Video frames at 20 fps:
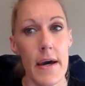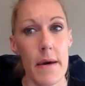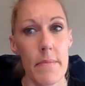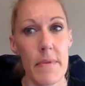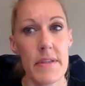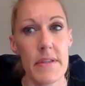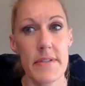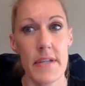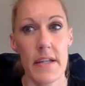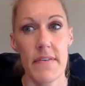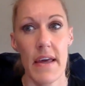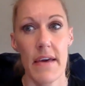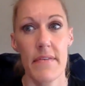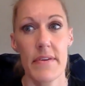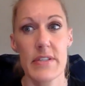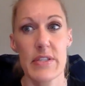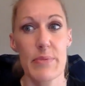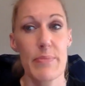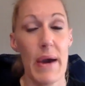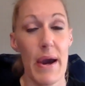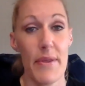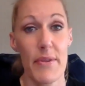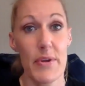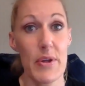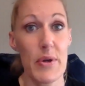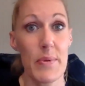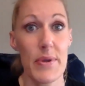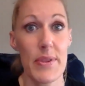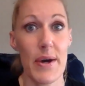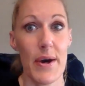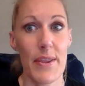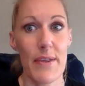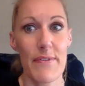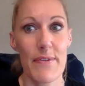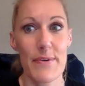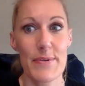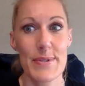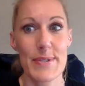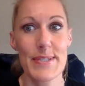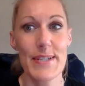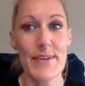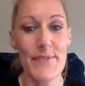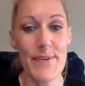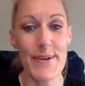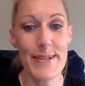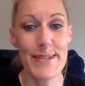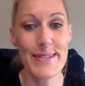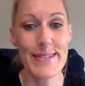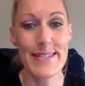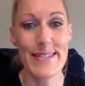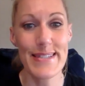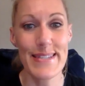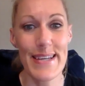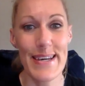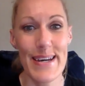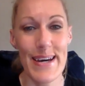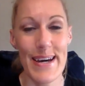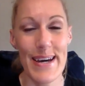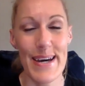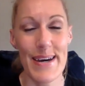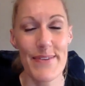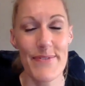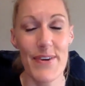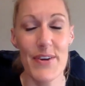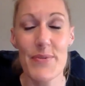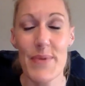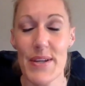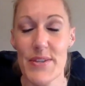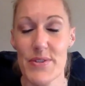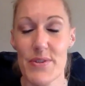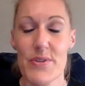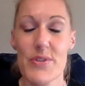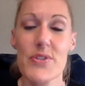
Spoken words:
instead of having to bother you with all of those different fundraisers.